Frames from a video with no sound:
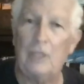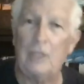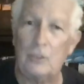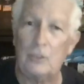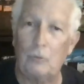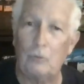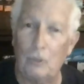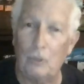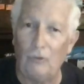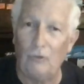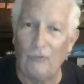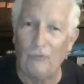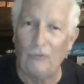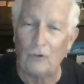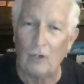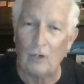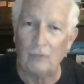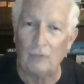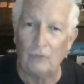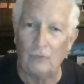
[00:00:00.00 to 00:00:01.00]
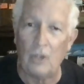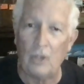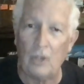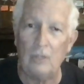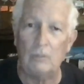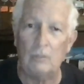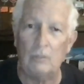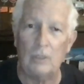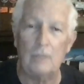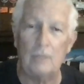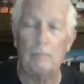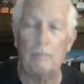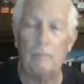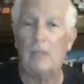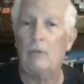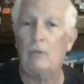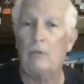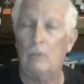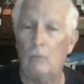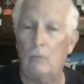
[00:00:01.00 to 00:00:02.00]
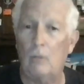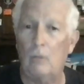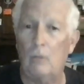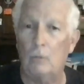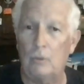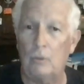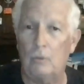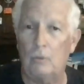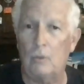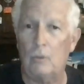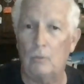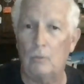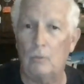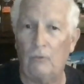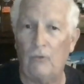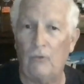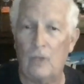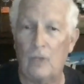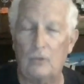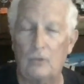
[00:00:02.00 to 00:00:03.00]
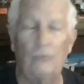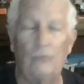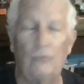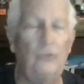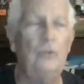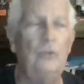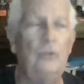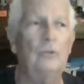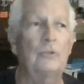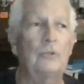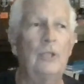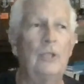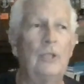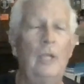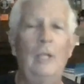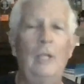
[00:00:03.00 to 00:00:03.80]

It's good for our environment. It's better than what we're doing with fossil fuels,